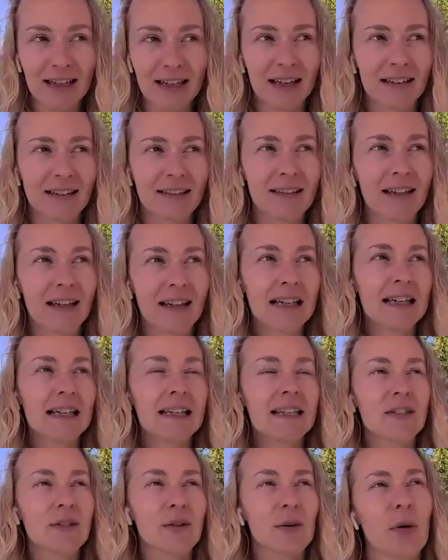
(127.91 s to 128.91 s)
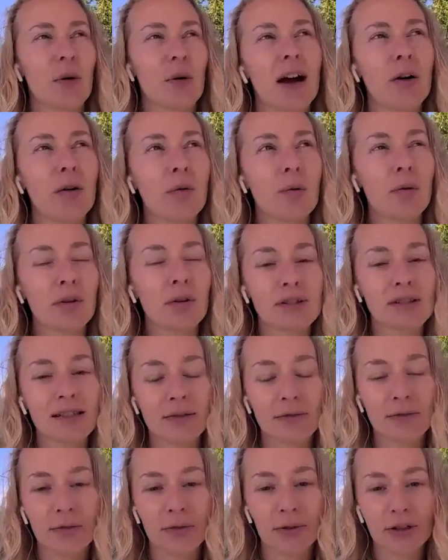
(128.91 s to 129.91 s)
And so how was it
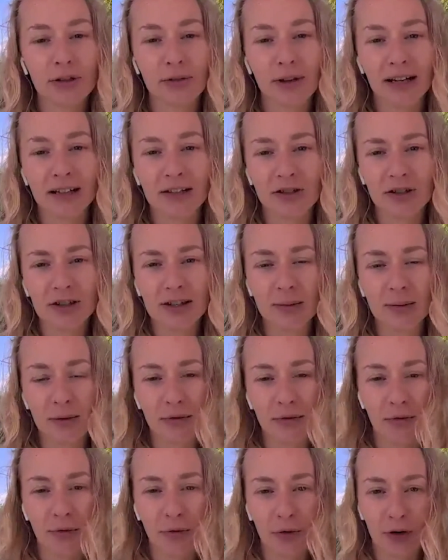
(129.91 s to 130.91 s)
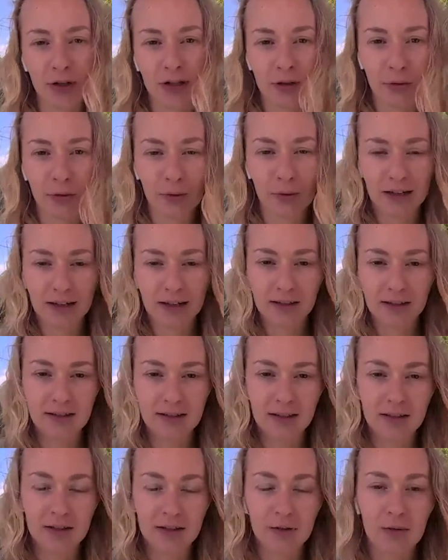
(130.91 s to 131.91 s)
for you actually before you went
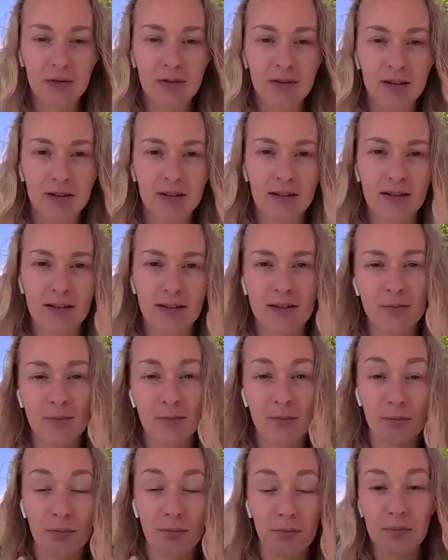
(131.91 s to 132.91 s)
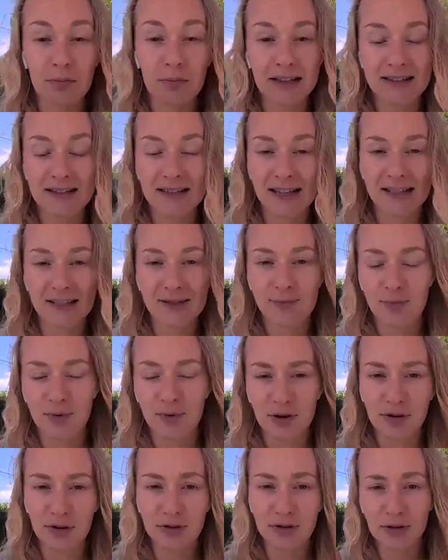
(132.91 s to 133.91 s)
into the, let's say,
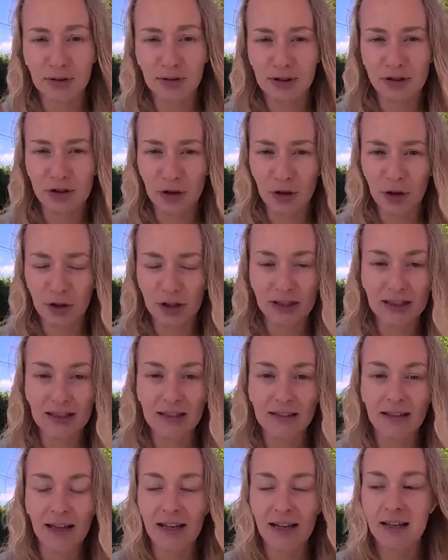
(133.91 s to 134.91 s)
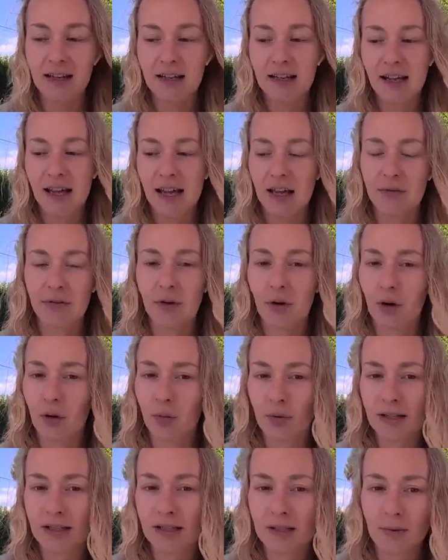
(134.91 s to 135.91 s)
spiritual journey? Like, have you
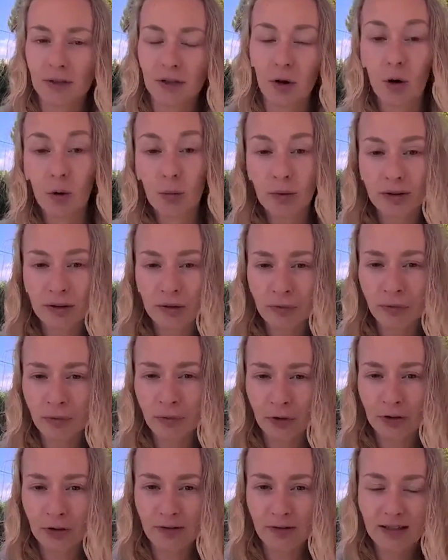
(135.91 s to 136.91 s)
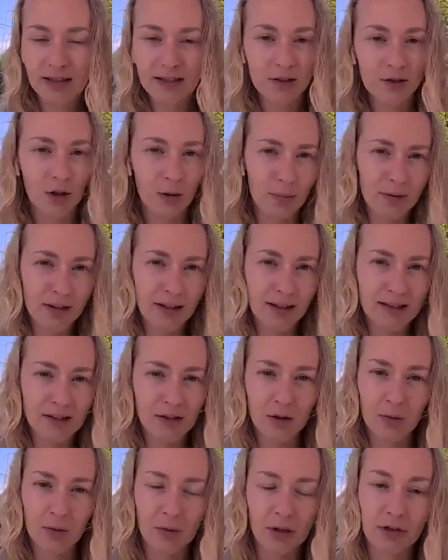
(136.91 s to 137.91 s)
always been open for these topics,
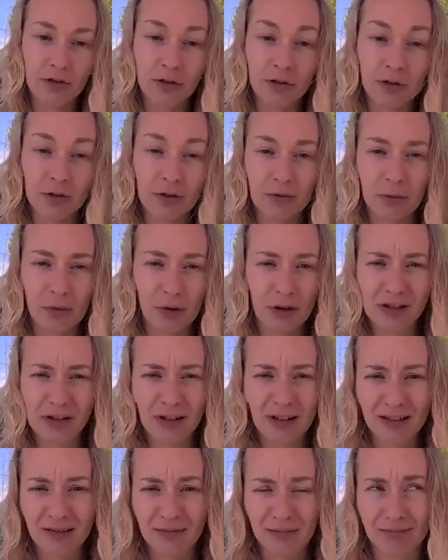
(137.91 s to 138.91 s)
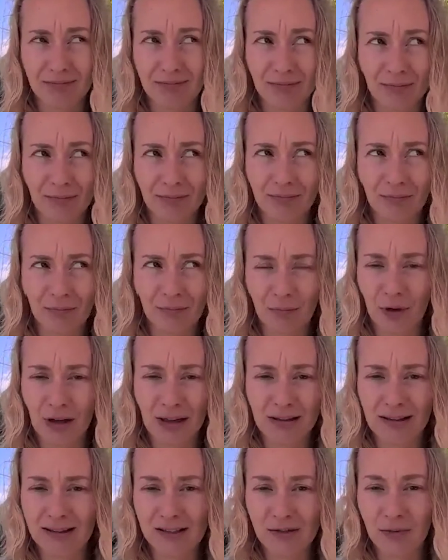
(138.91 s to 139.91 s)
or were you like, well,
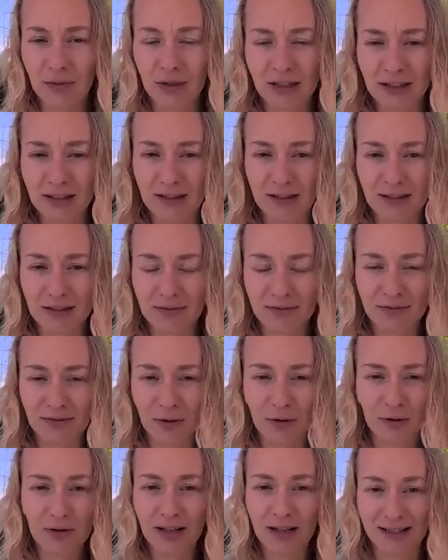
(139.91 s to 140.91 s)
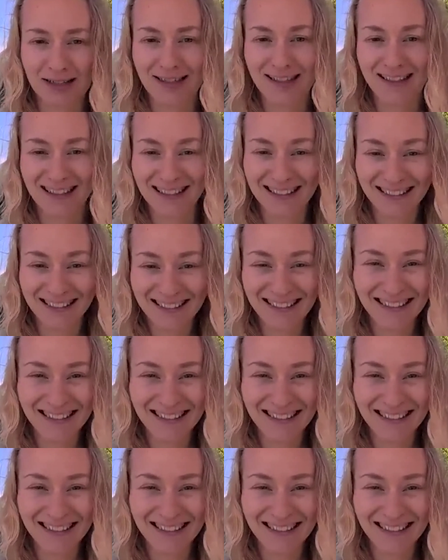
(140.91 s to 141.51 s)
that's weird, who does that?